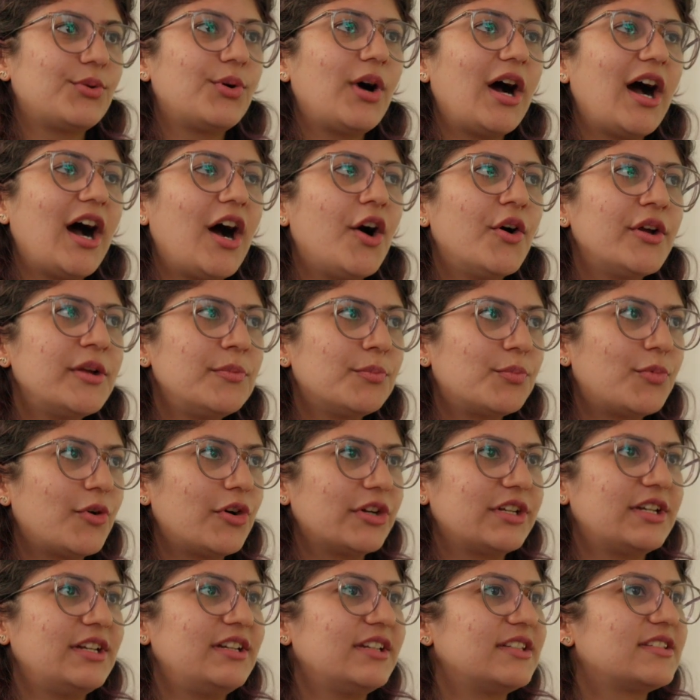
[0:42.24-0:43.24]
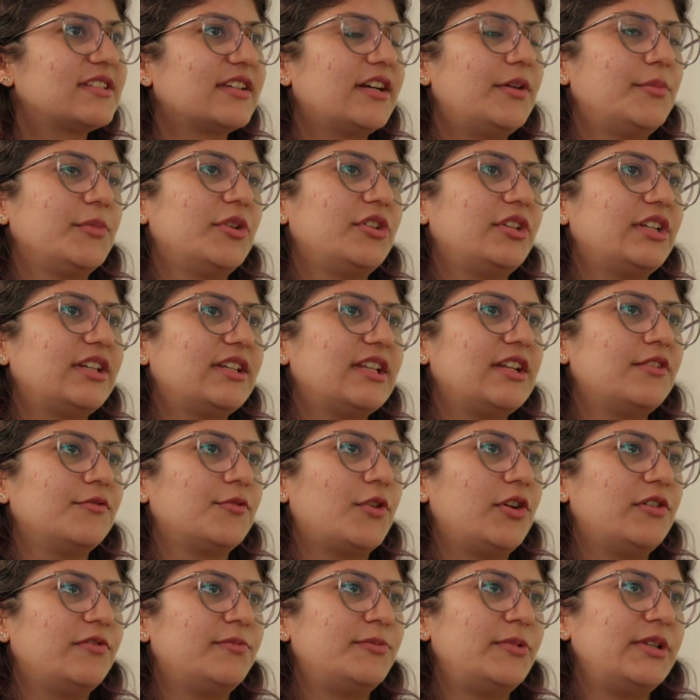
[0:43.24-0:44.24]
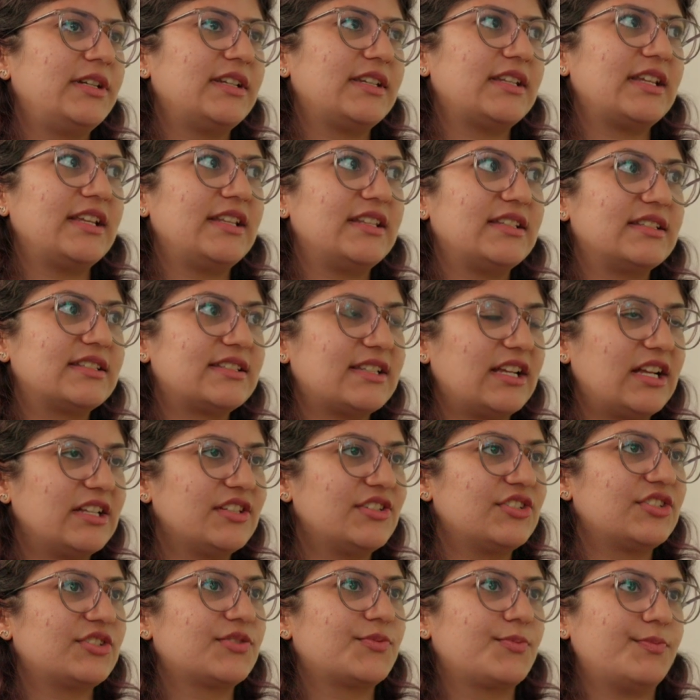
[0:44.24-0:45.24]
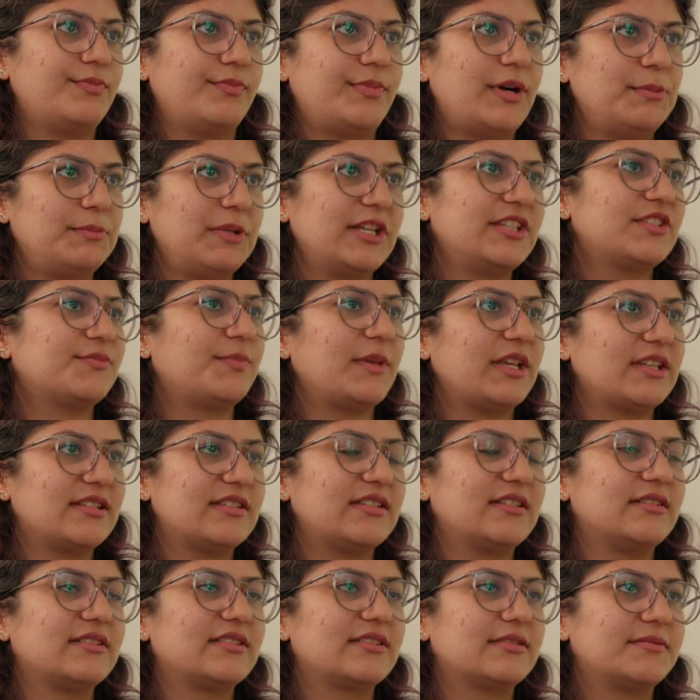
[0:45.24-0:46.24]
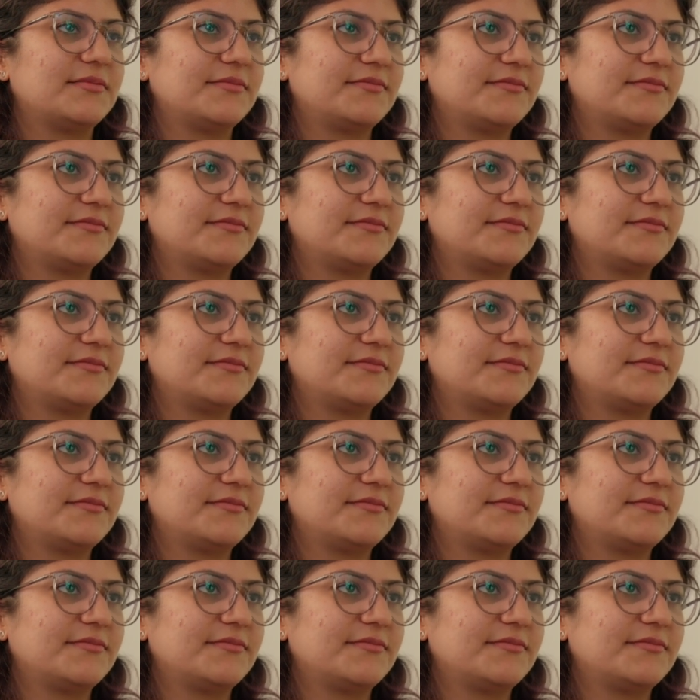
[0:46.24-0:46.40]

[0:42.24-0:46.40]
how important is community involvement in such public spaces?